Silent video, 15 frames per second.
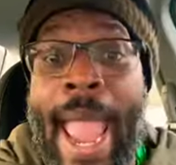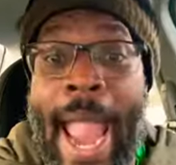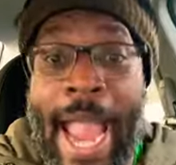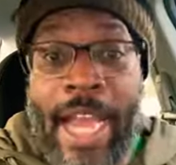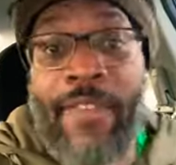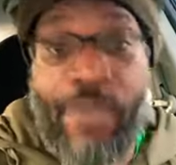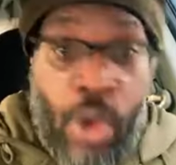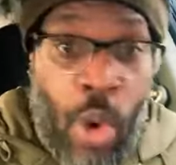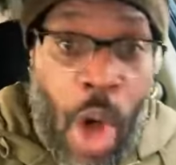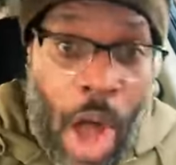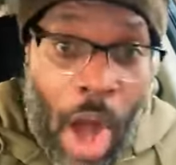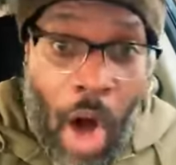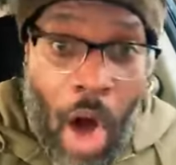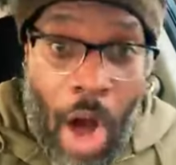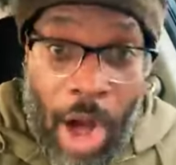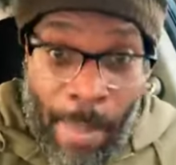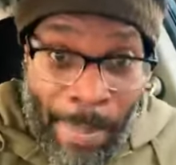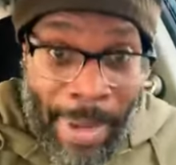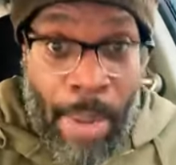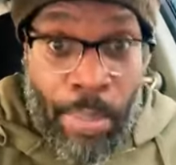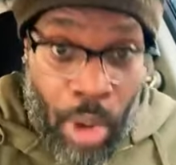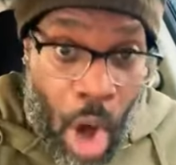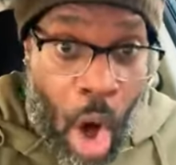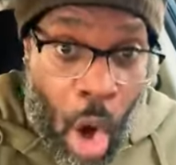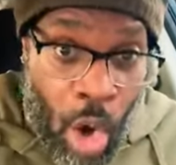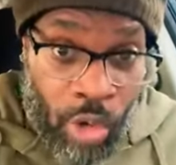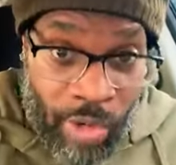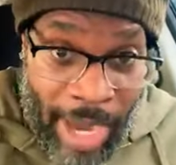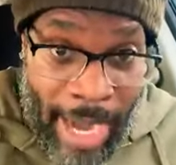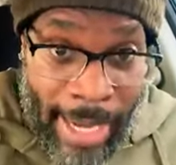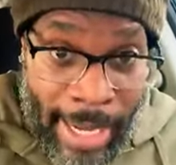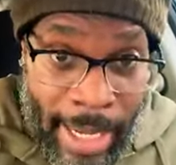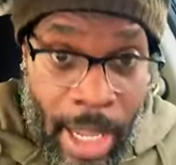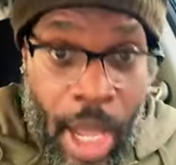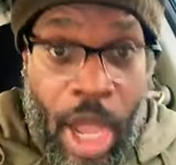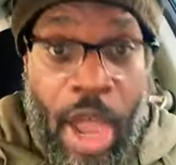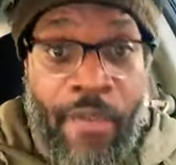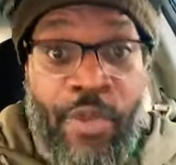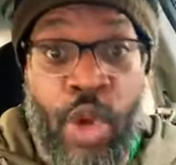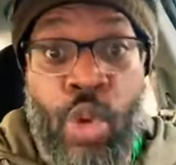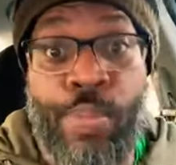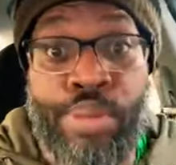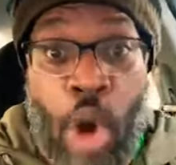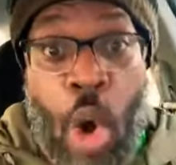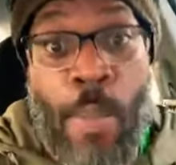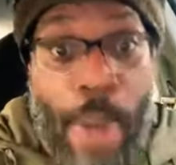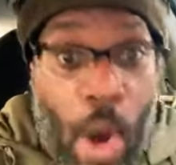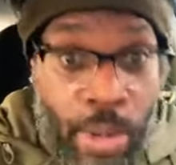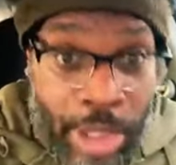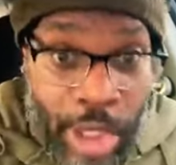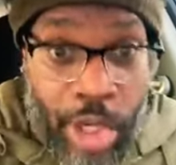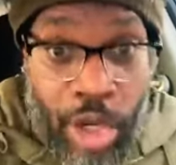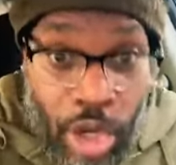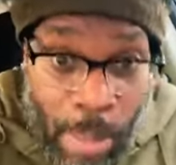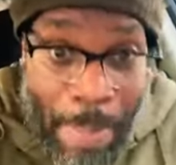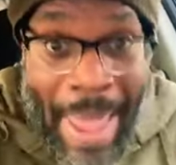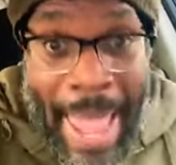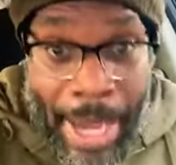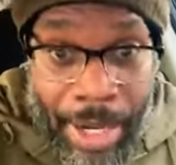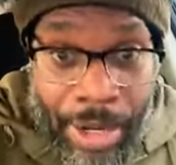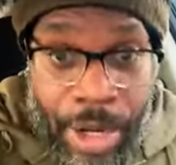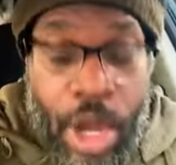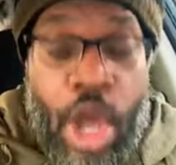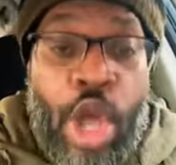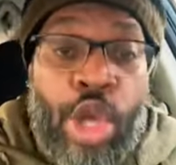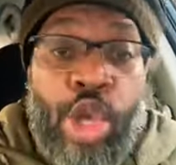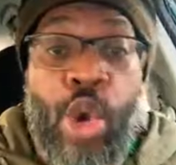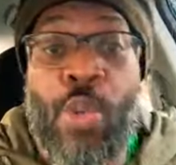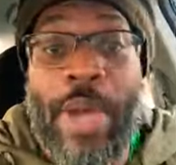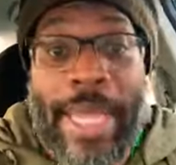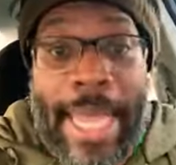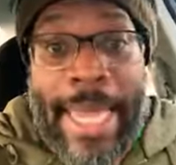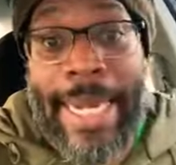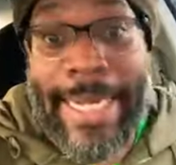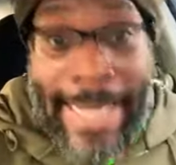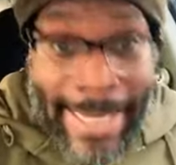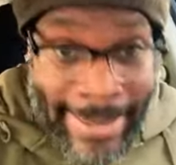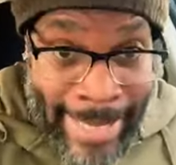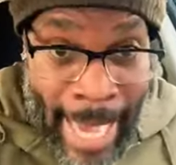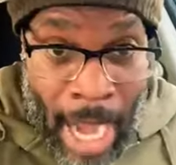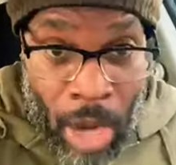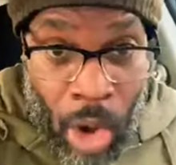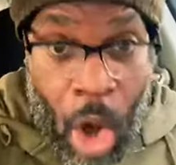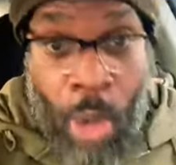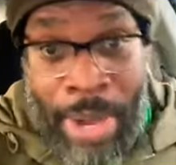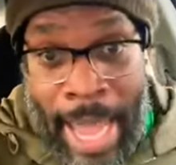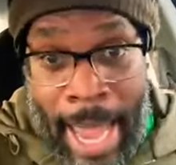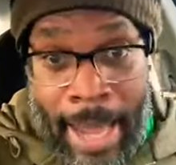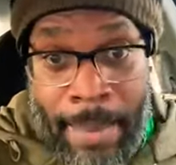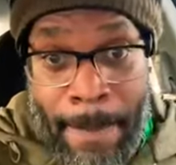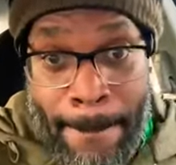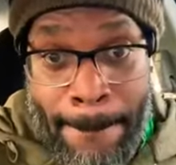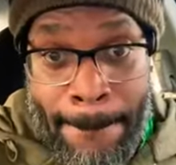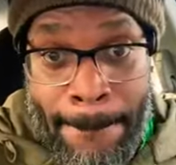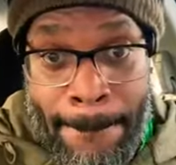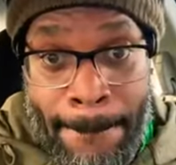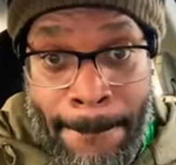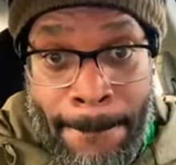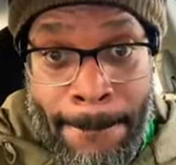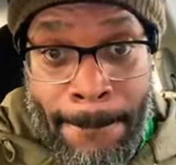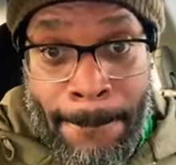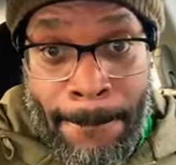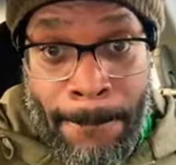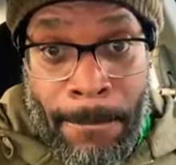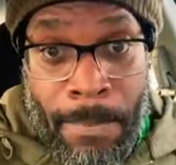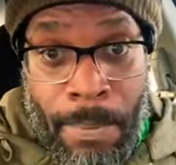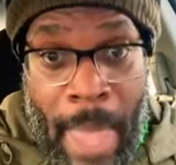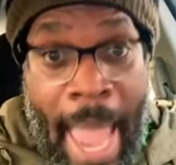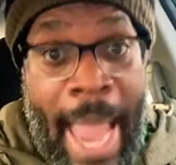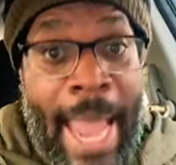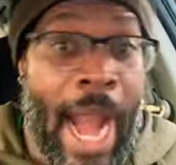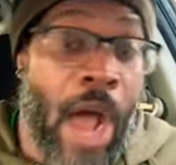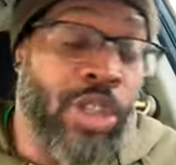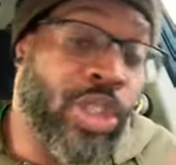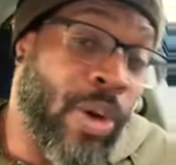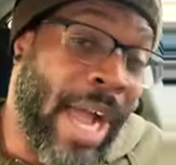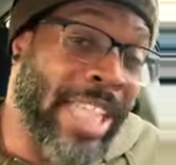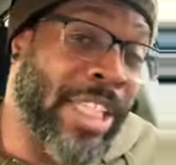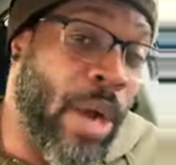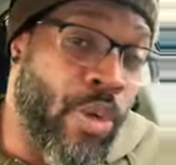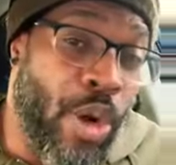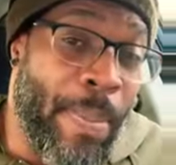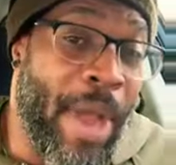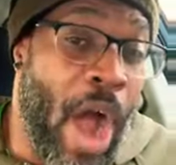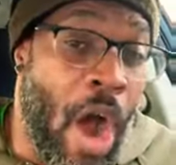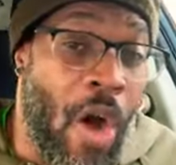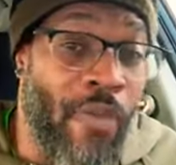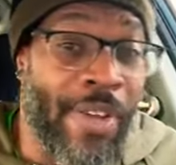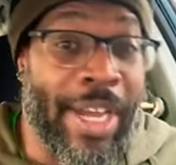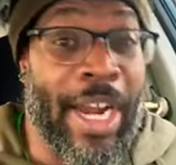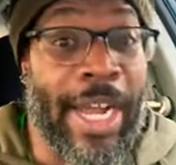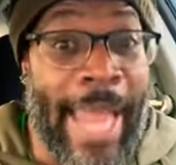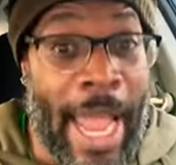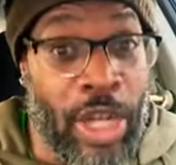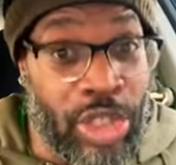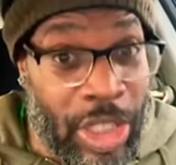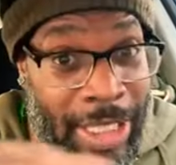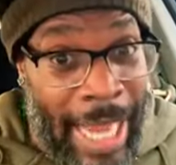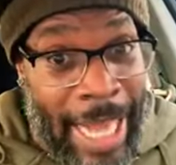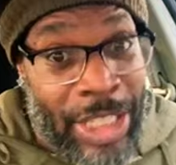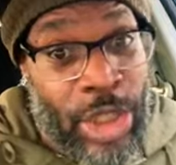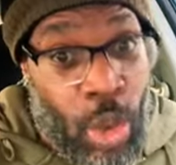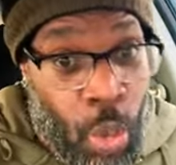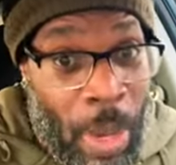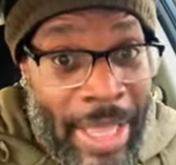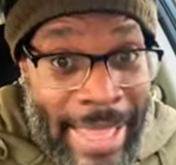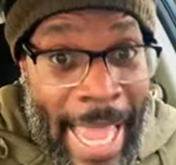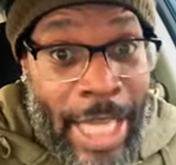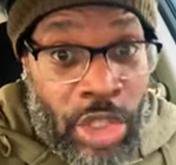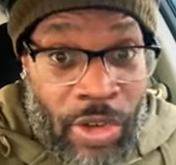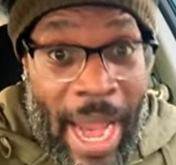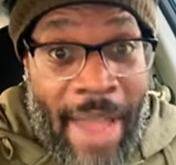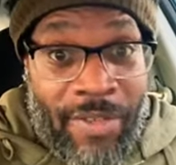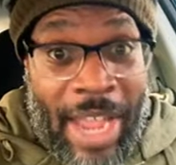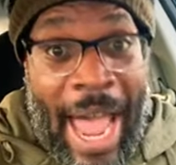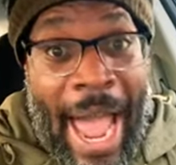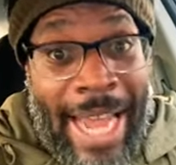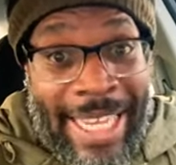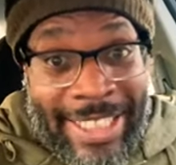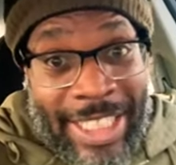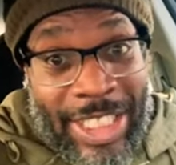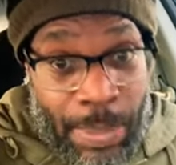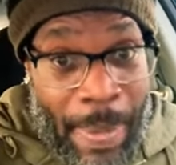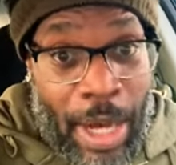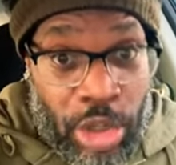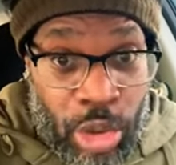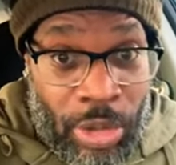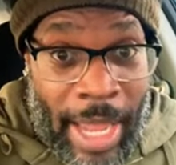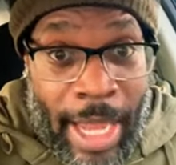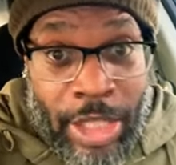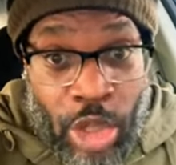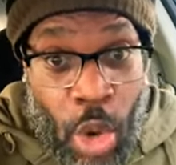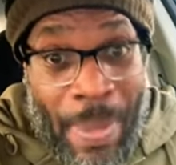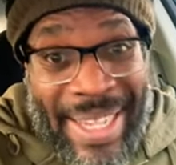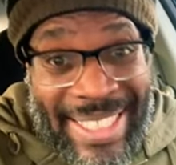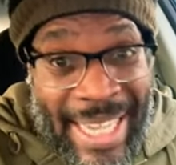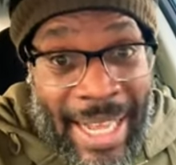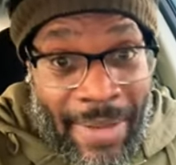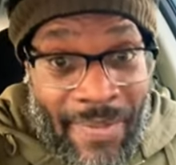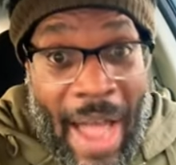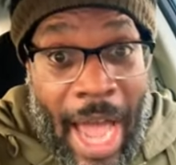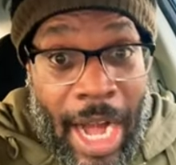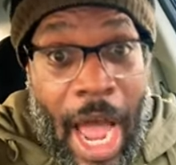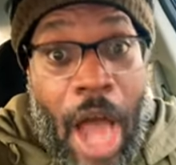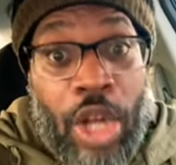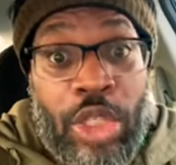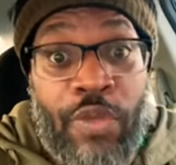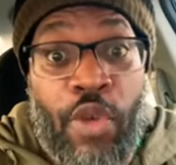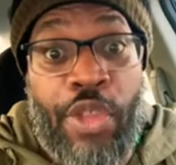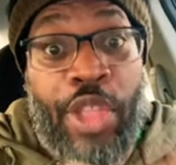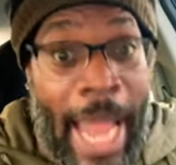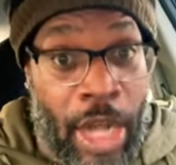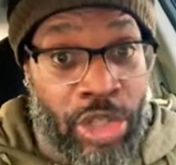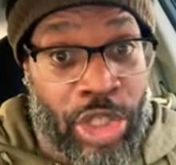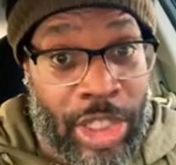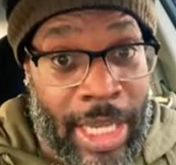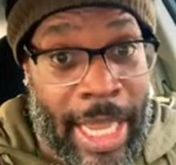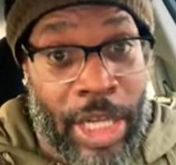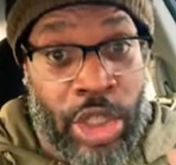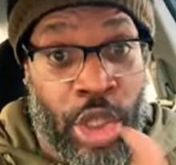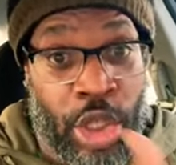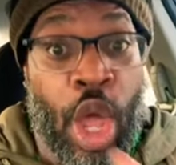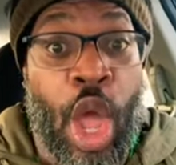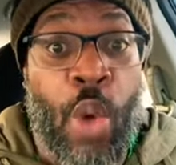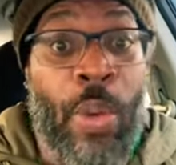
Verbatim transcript: And if you are a member already, if you pro bowl tier or better, you would get a discount on that. And also, guys, I will be offering a consultation with that draft guide. It's a special thing. It's going to be $75 for the consultation